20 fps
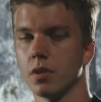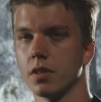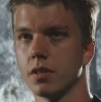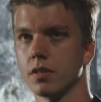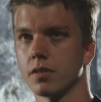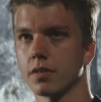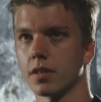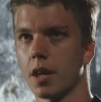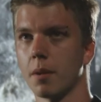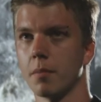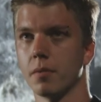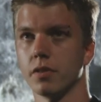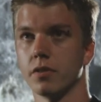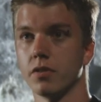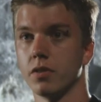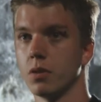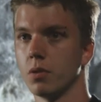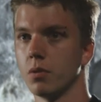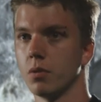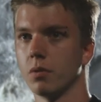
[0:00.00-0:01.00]
with the Skype
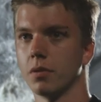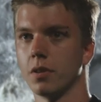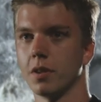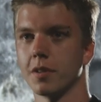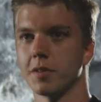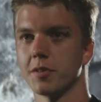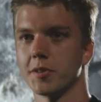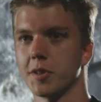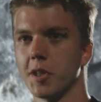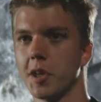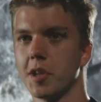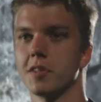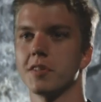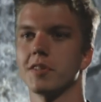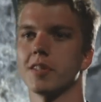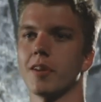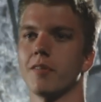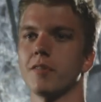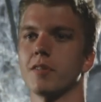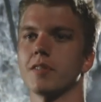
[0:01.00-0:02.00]
interview at
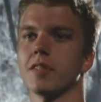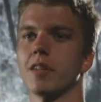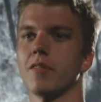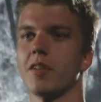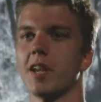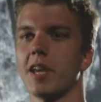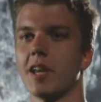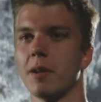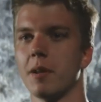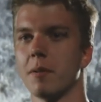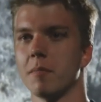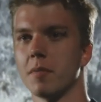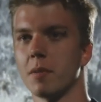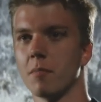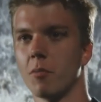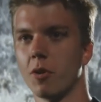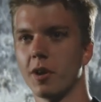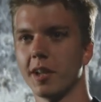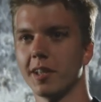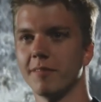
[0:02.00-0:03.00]
7 a.m. in the
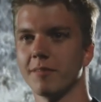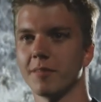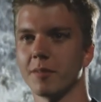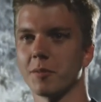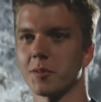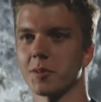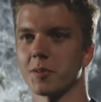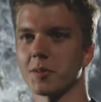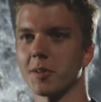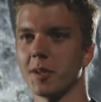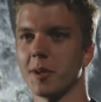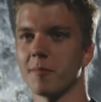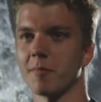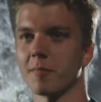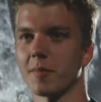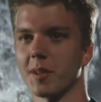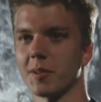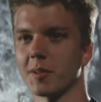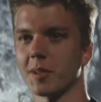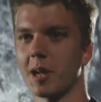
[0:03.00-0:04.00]
morning. I
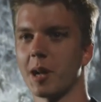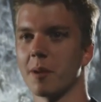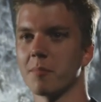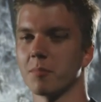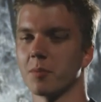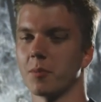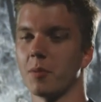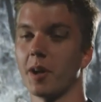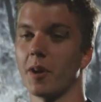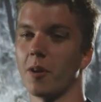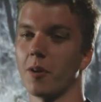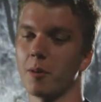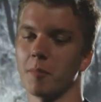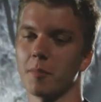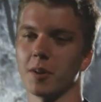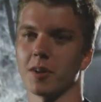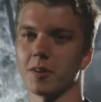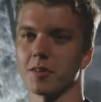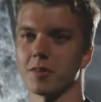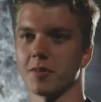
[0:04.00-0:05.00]
had to get up quite early
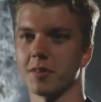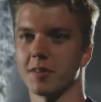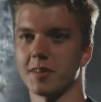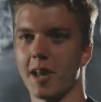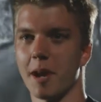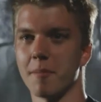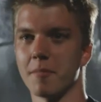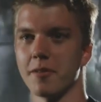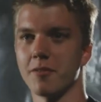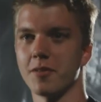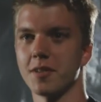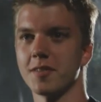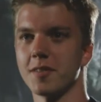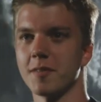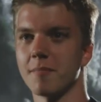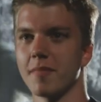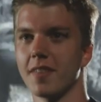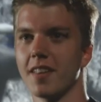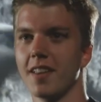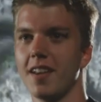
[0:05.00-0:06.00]
because of the time difference.
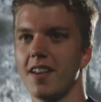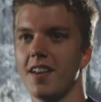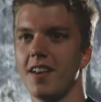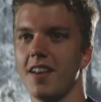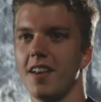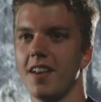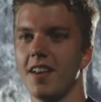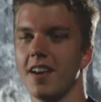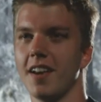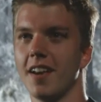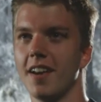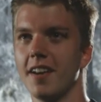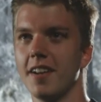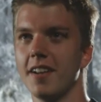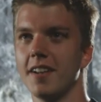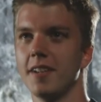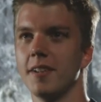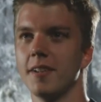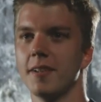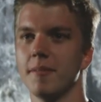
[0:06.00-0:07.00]

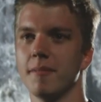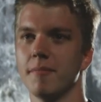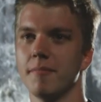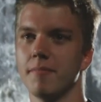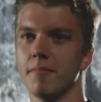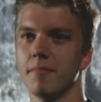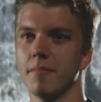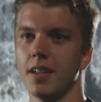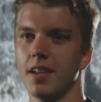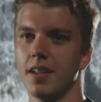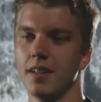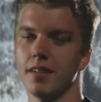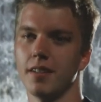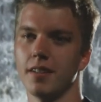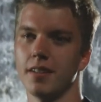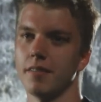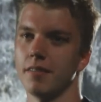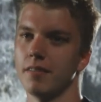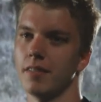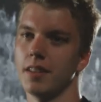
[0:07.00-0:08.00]
And
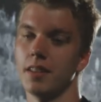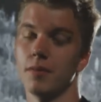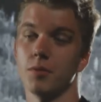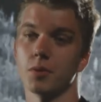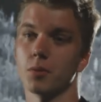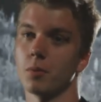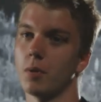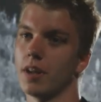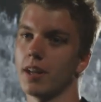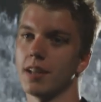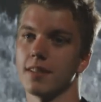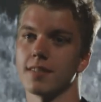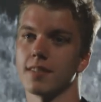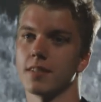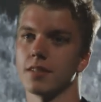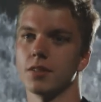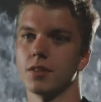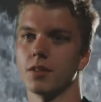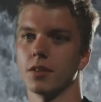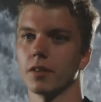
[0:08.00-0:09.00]
it was quite easy.
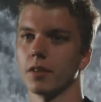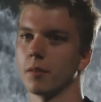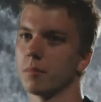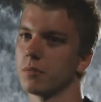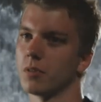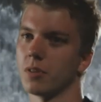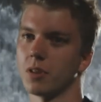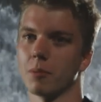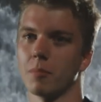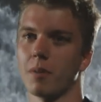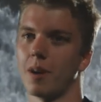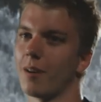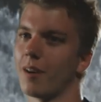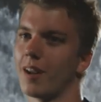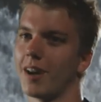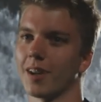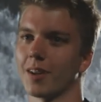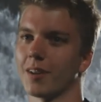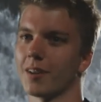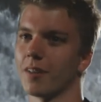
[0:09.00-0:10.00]
It took about
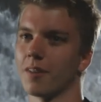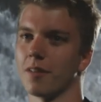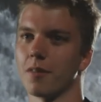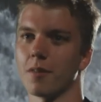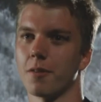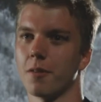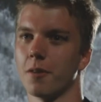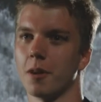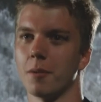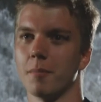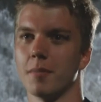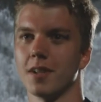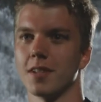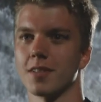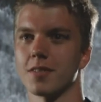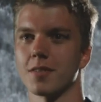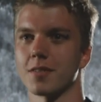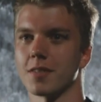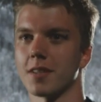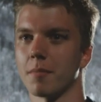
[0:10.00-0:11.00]
like 30
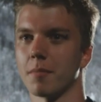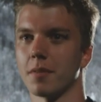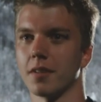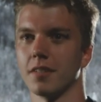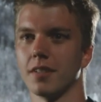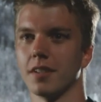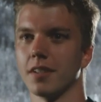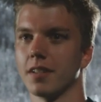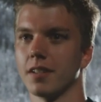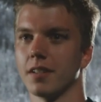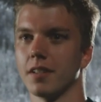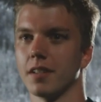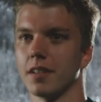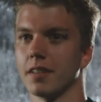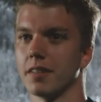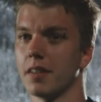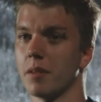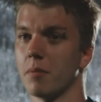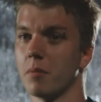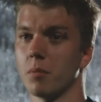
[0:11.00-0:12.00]
minutes or something,
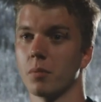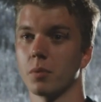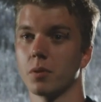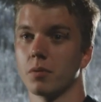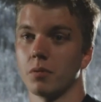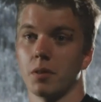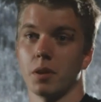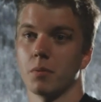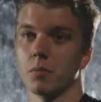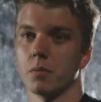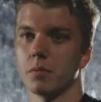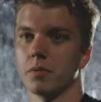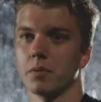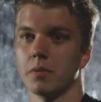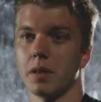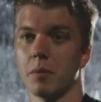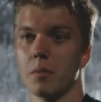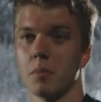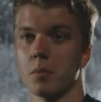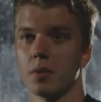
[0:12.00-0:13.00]
and then
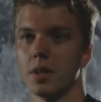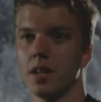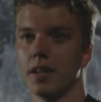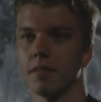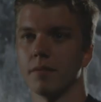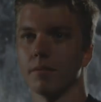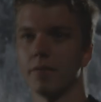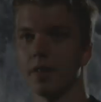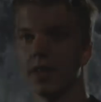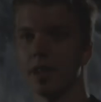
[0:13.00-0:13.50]
we were done.